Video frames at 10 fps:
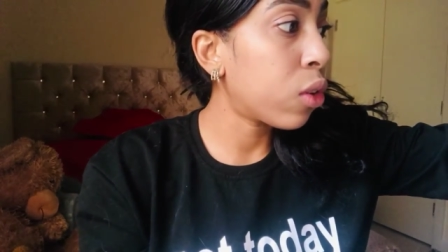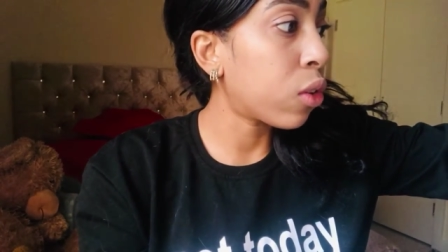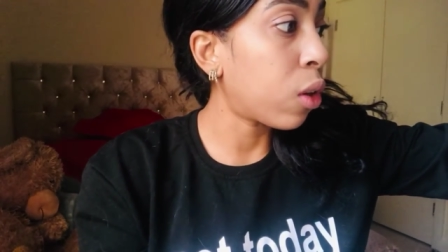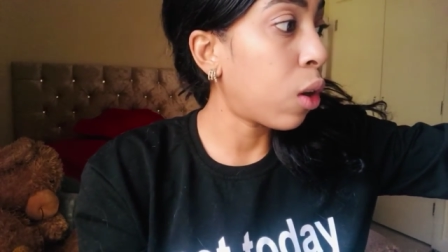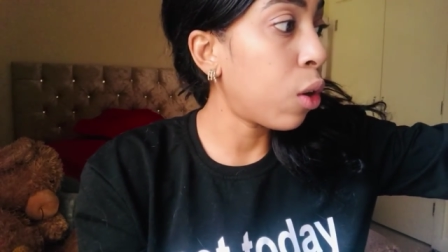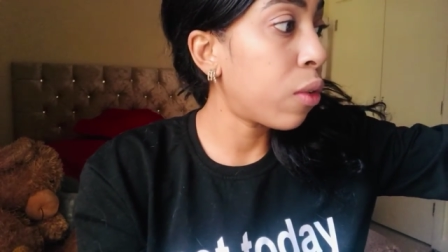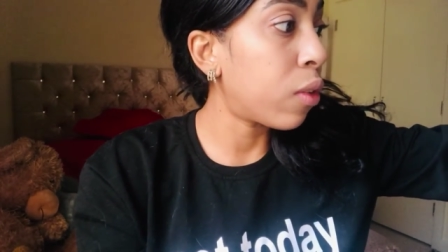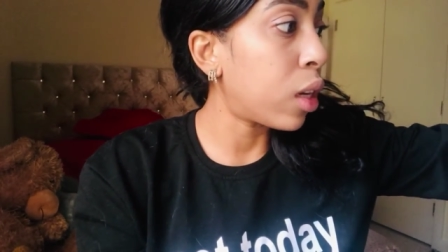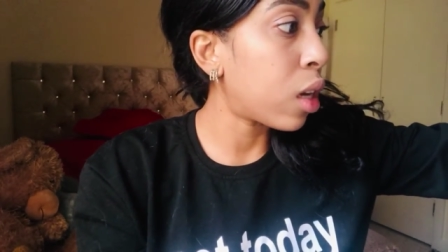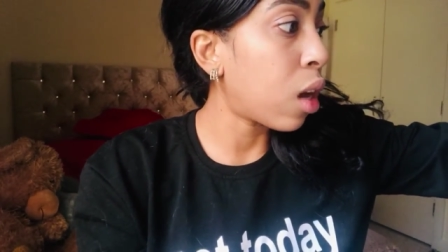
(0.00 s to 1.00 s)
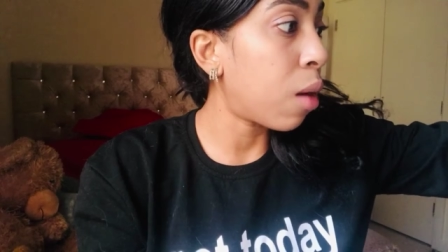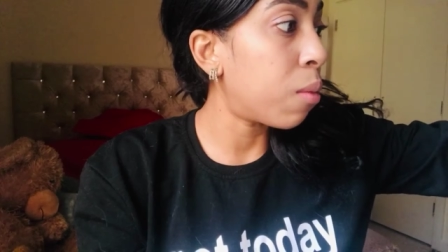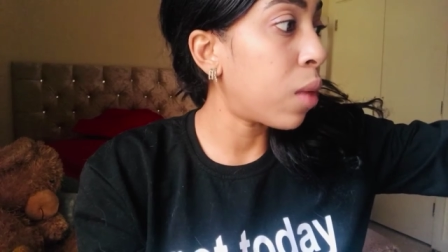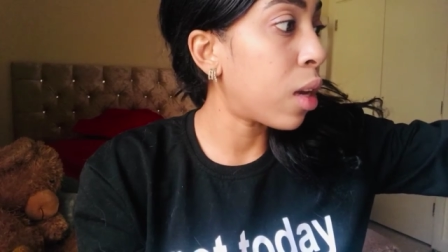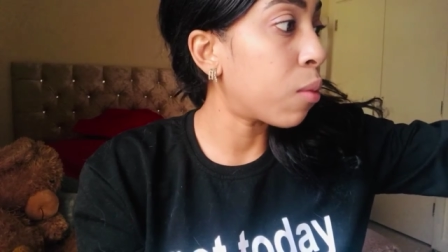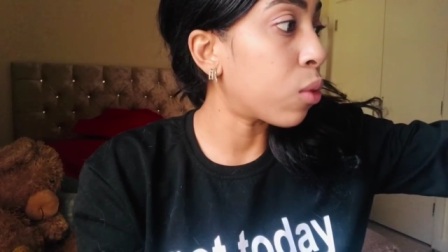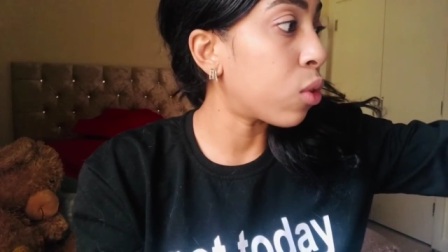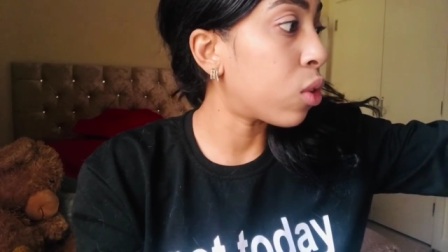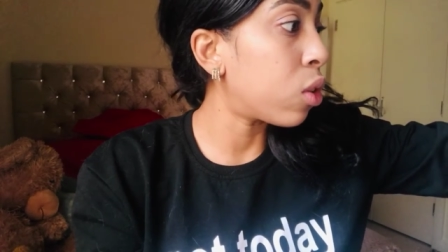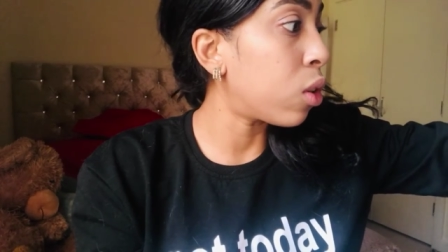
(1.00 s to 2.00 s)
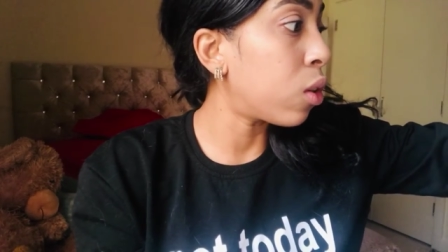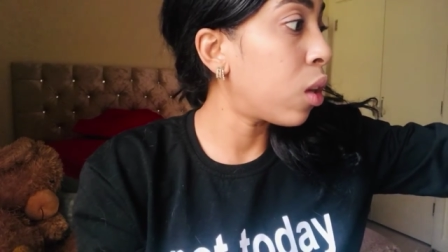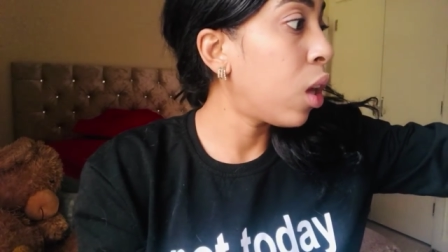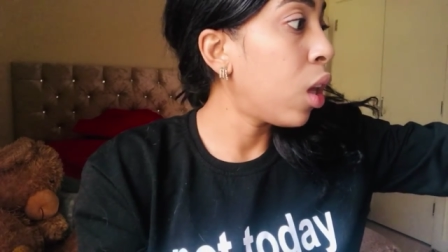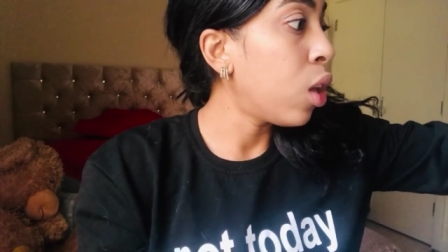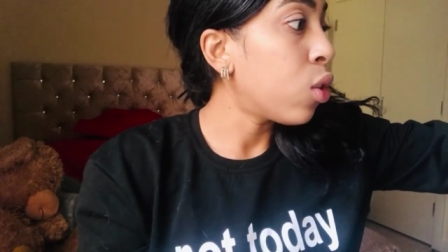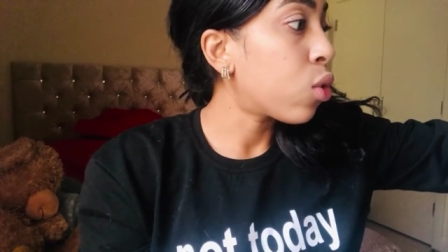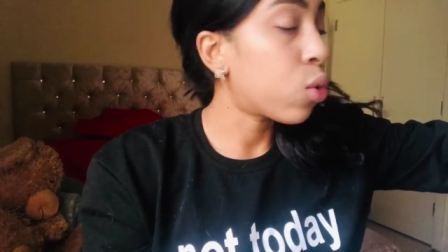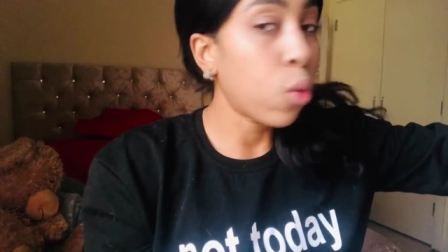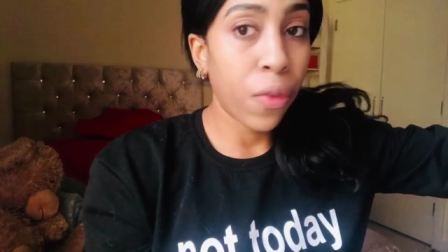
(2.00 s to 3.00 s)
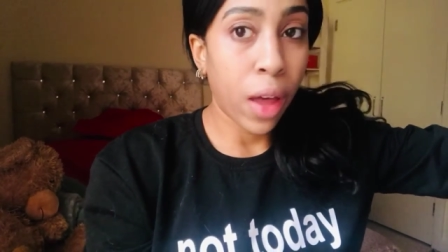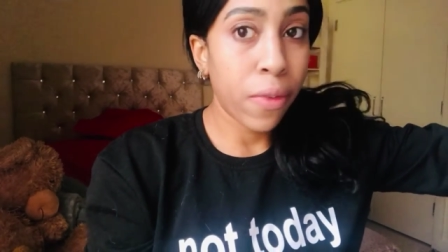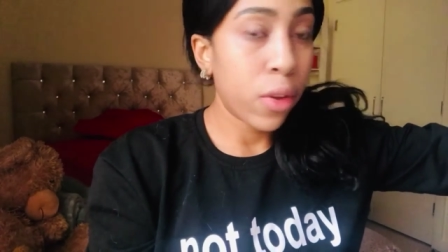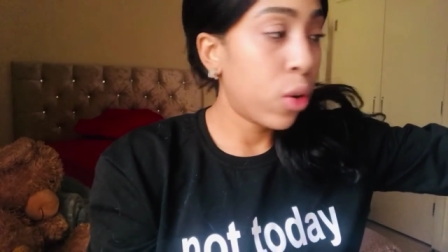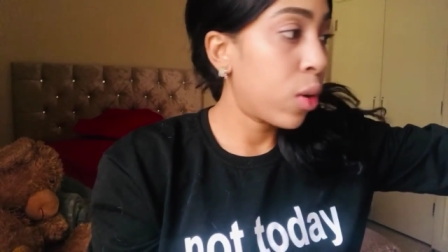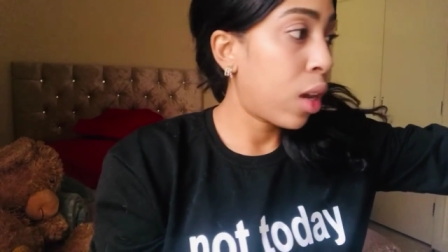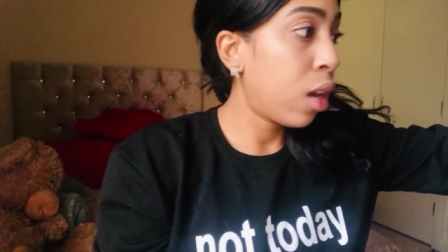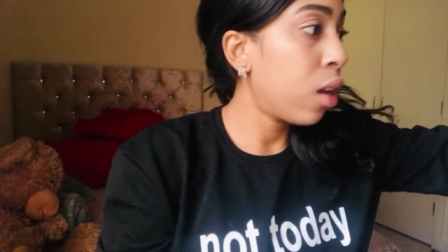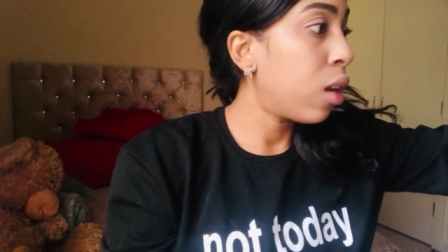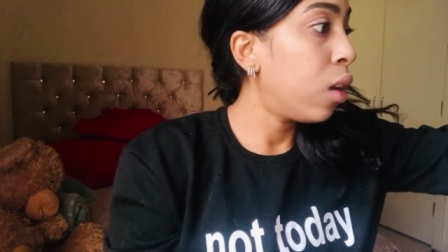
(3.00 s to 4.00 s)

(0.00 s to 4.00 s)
so hopefully I'm able to sort that in the new year